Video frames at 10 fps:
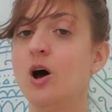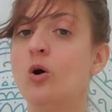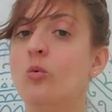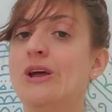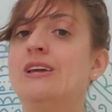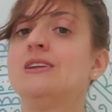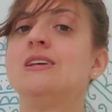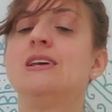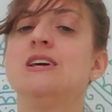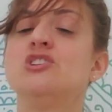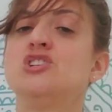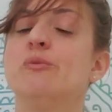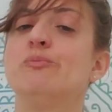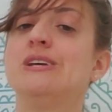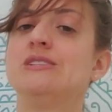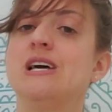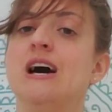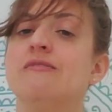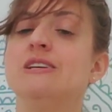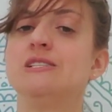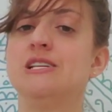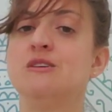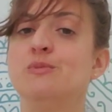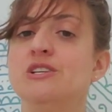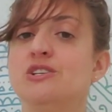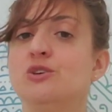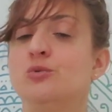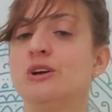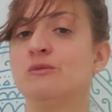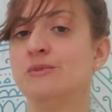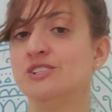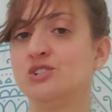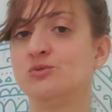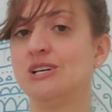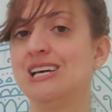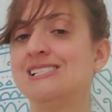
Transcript: awakening and jumping, diving deep into the great mystery.